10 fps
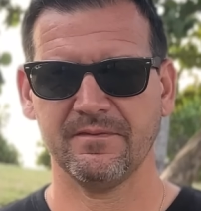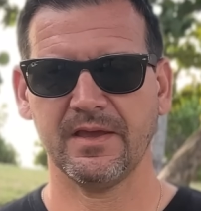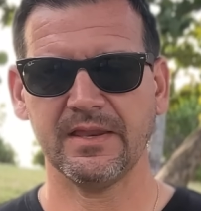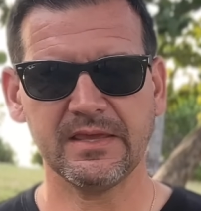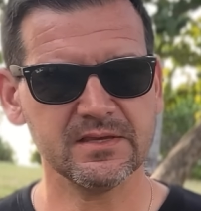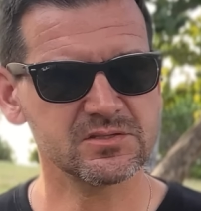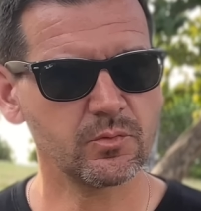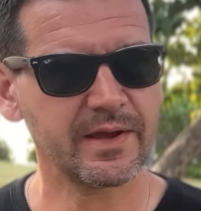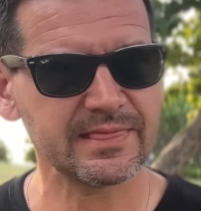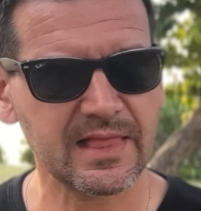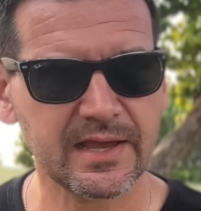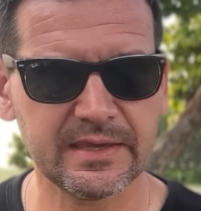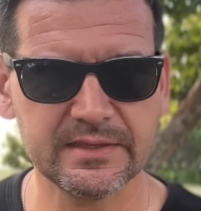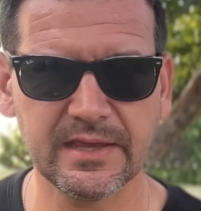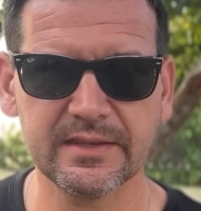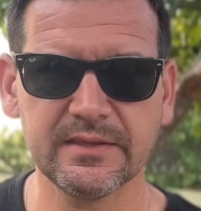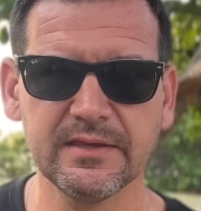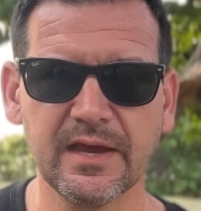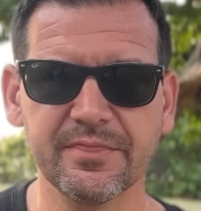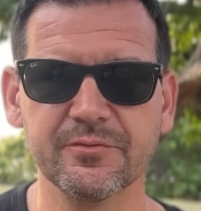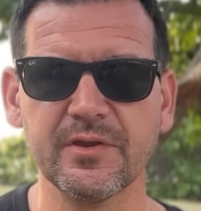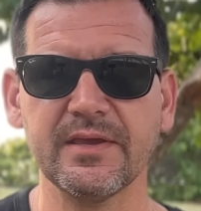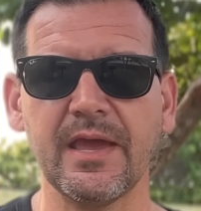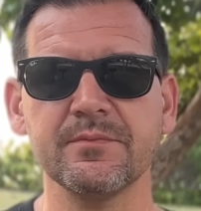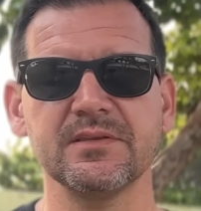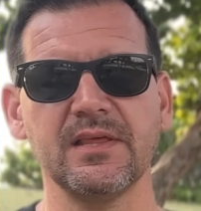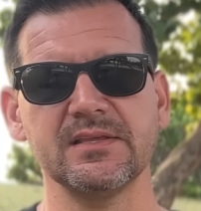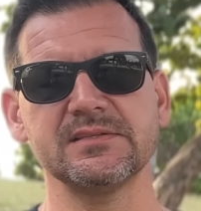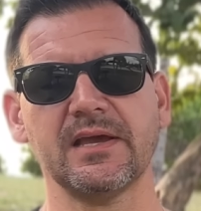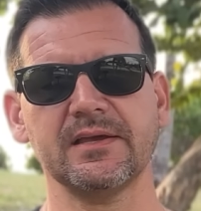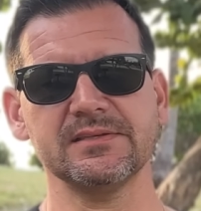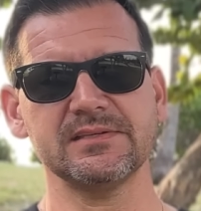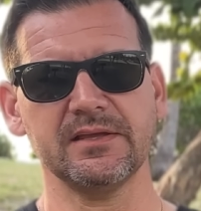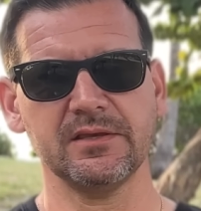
And he is quite lucky that he got three games in that second set.